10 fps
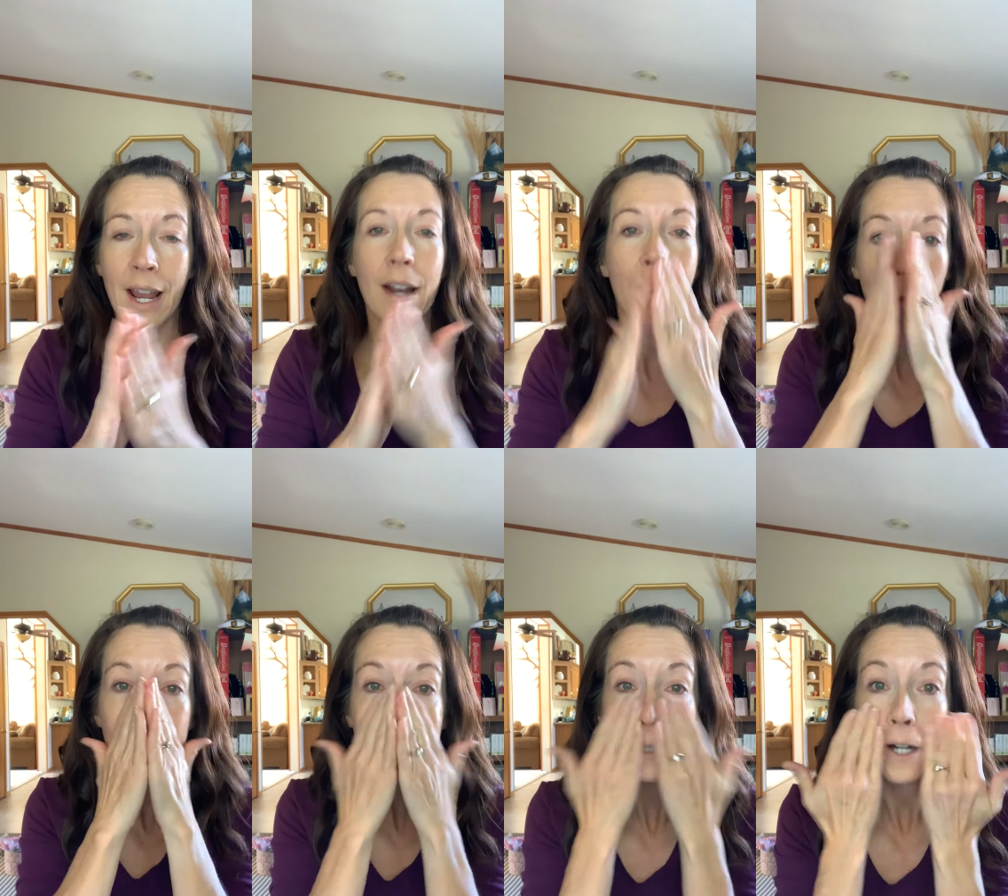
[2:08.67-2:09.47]
And I
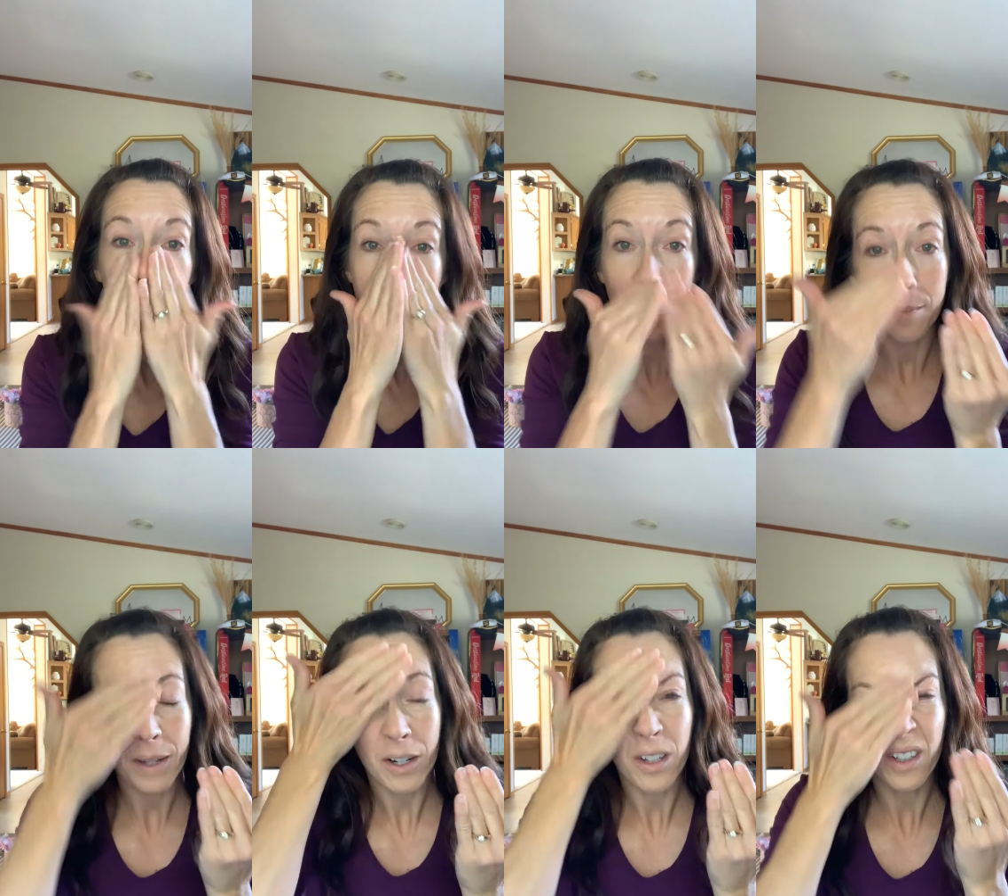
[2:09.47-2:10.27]
always start in the
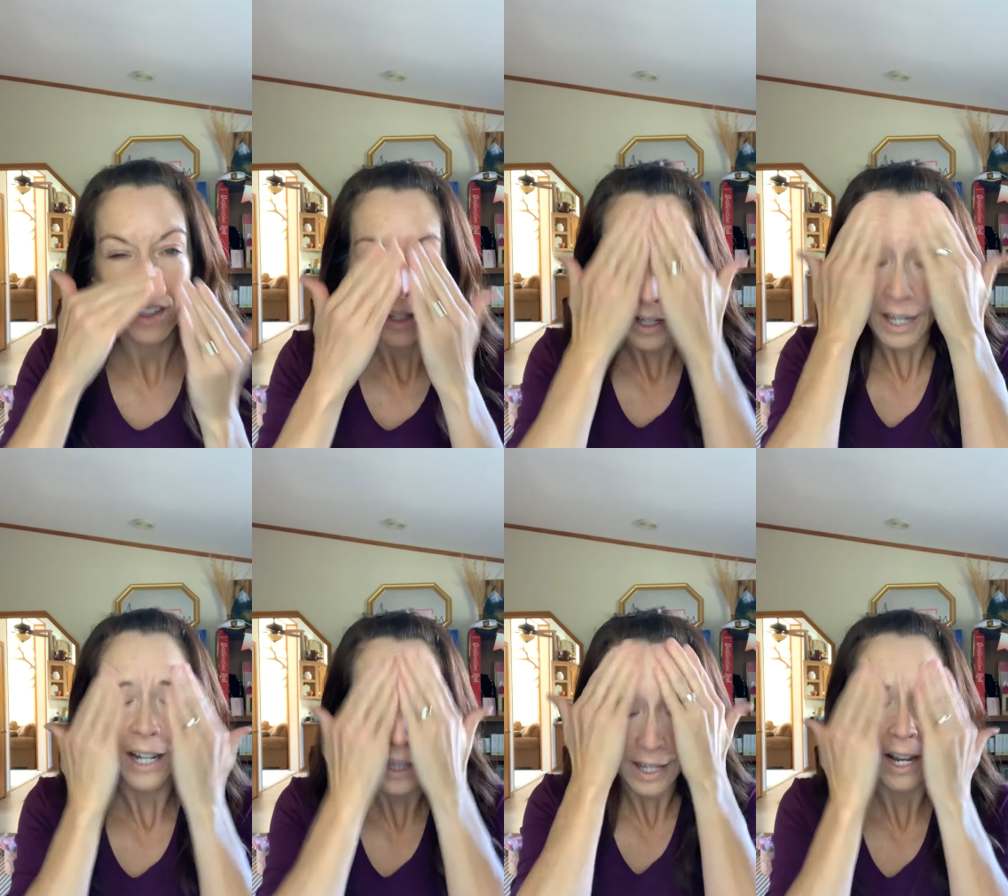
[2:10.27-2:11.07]
middle
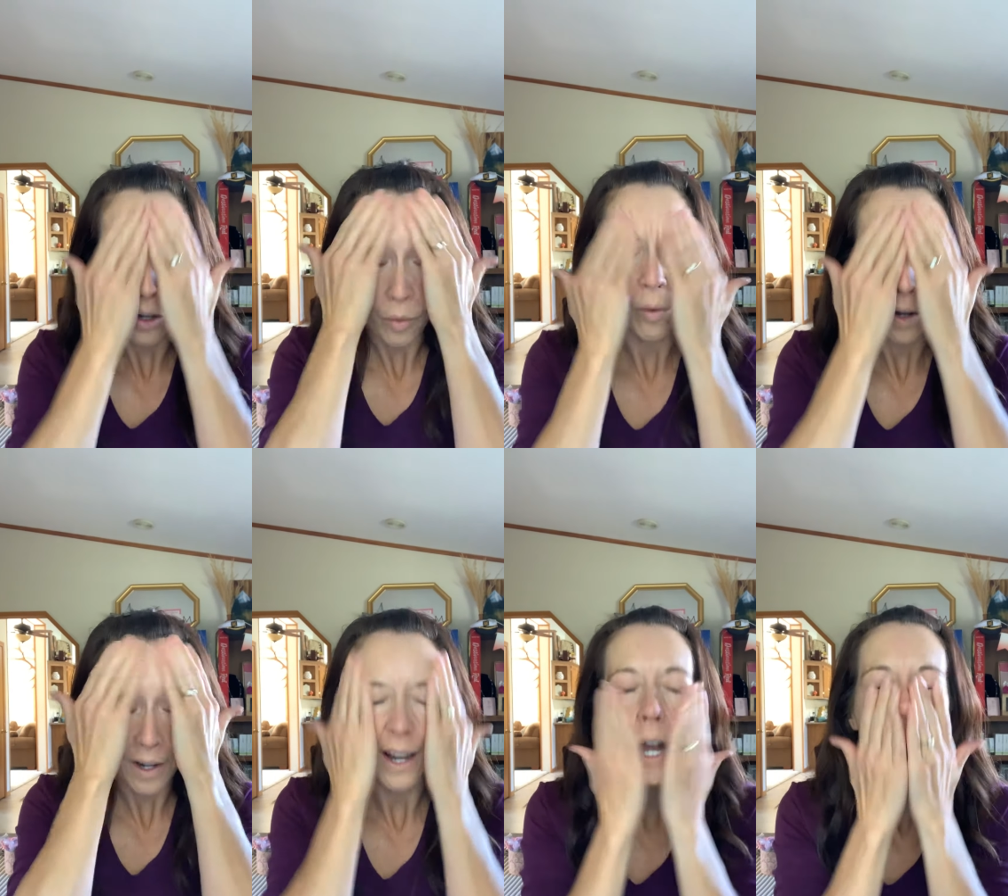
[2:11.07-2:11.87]
and then work
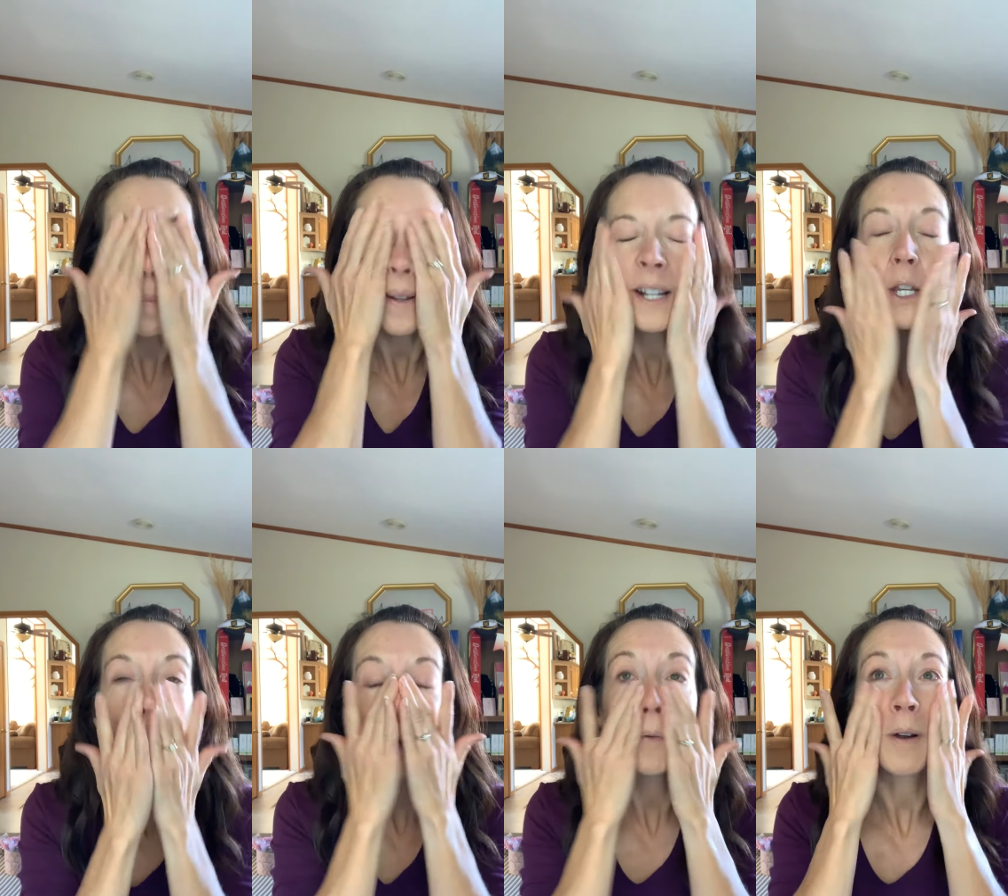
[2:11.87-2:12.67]
up. And you
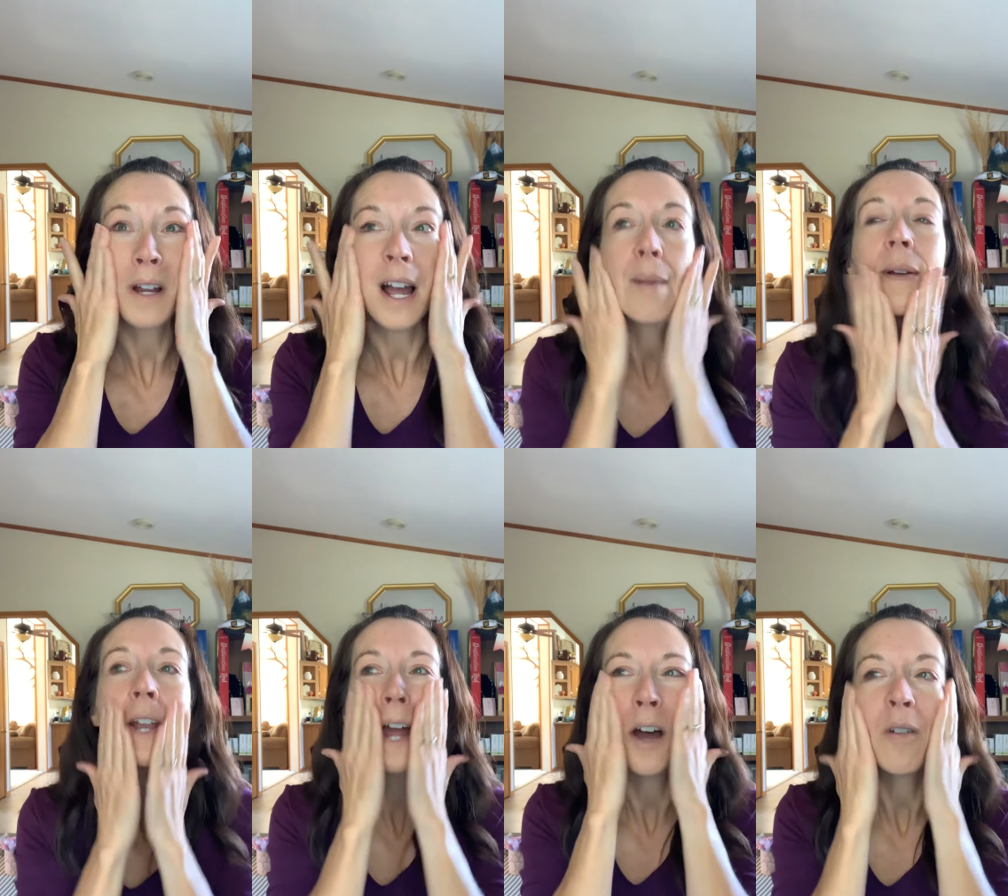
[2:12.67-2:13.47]
want to work up and
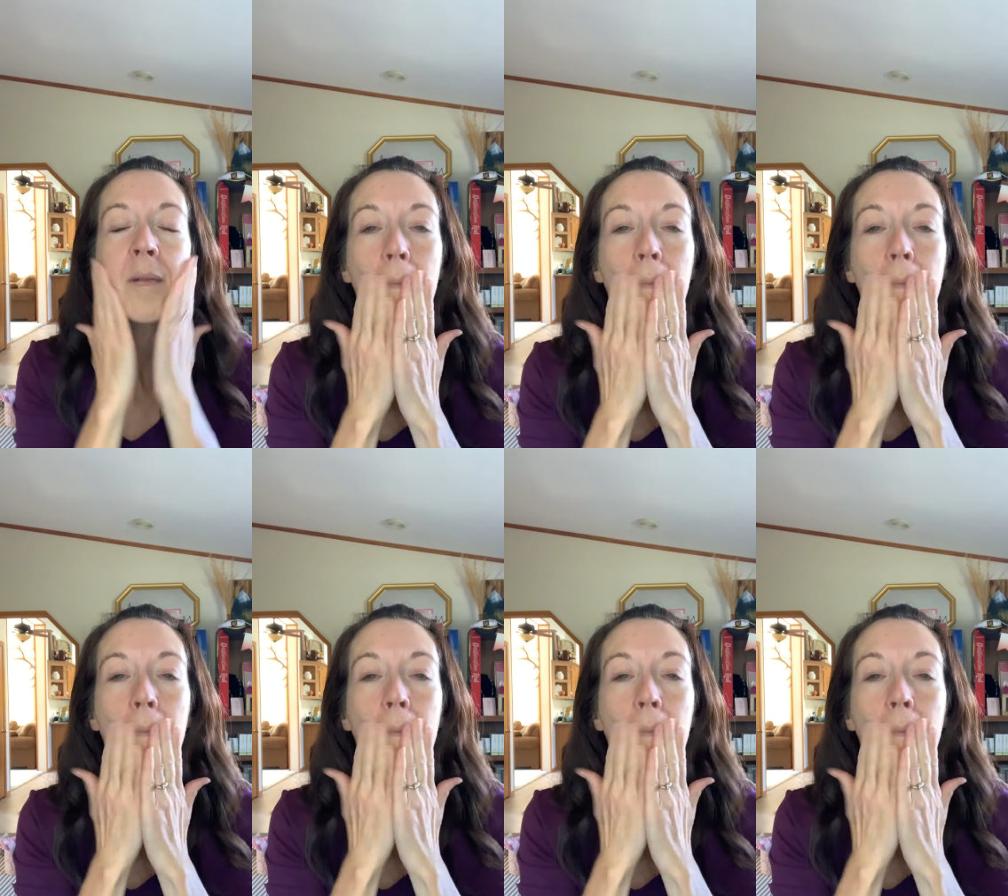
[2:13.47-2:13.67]
out.